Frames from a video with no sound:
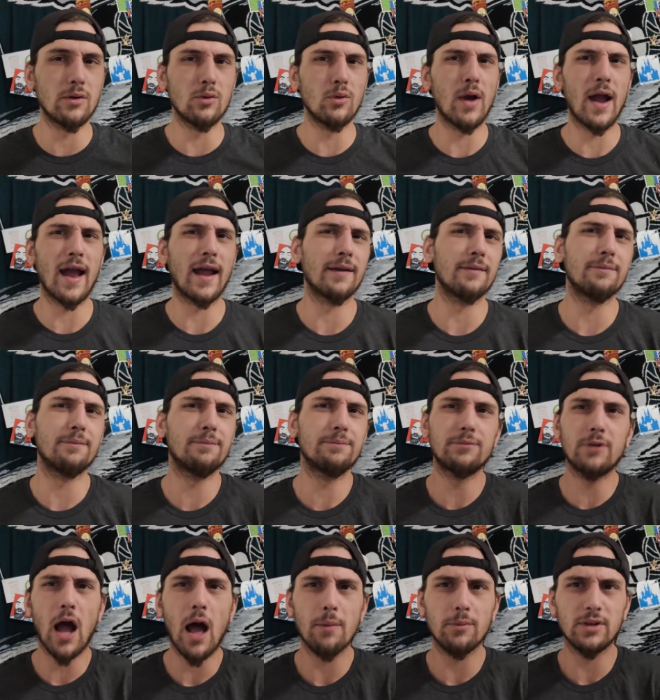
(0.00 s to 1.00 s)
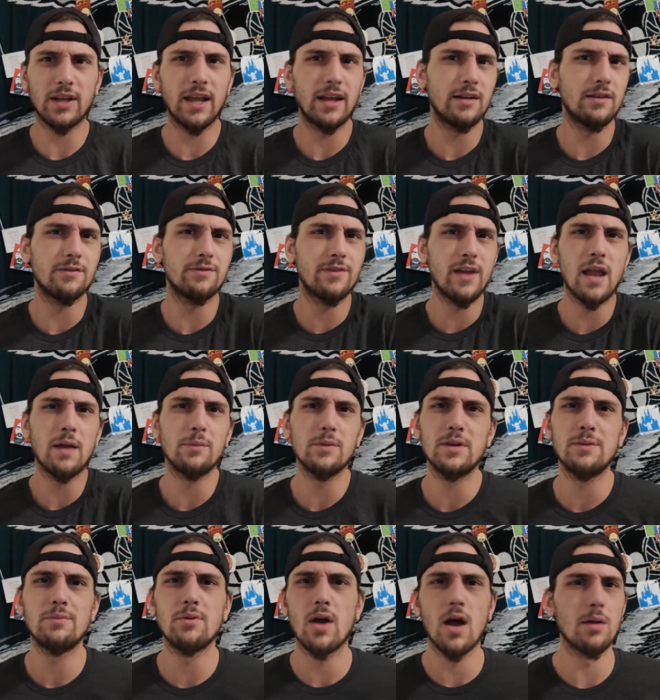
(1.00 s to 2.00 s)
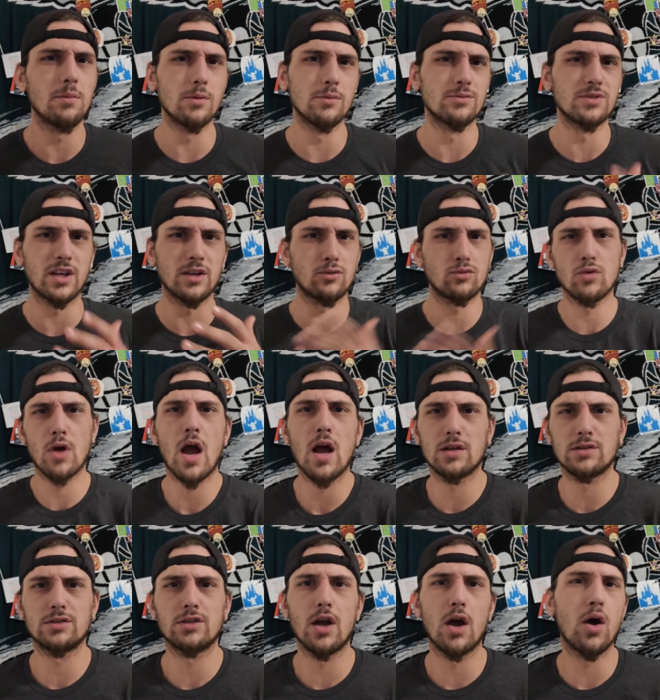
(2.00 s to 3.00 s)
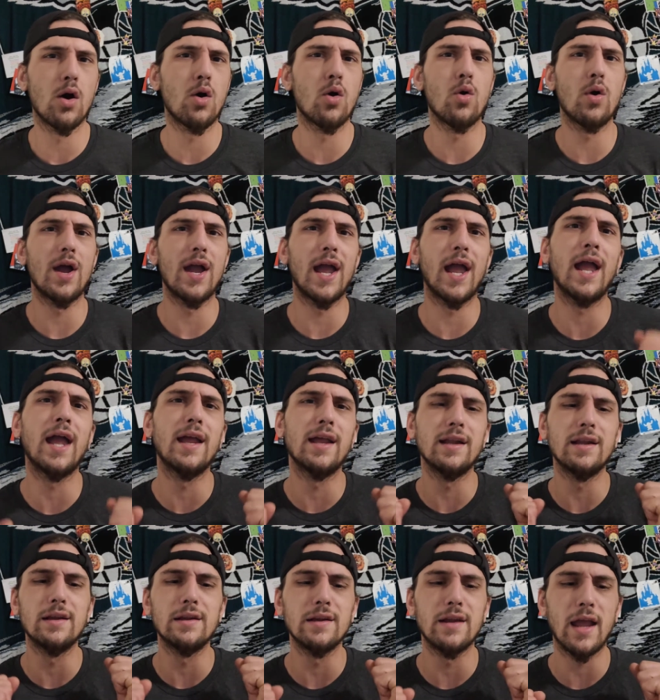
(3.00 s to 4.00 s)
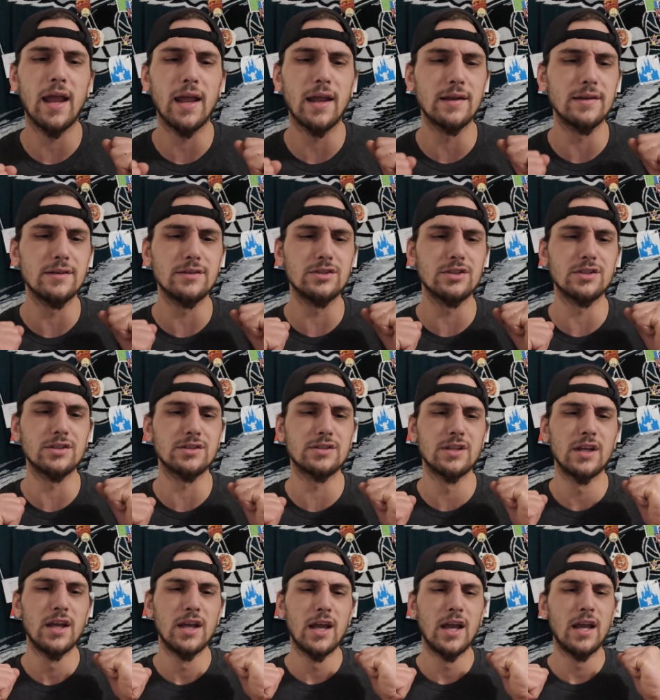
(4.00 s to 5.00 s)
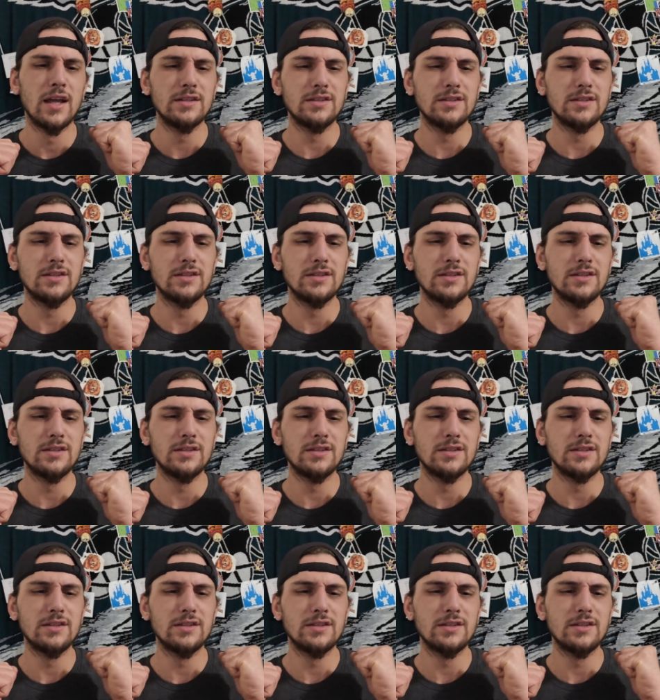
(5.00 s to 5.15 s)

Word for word: who had complicated family problems like Roscoe, and just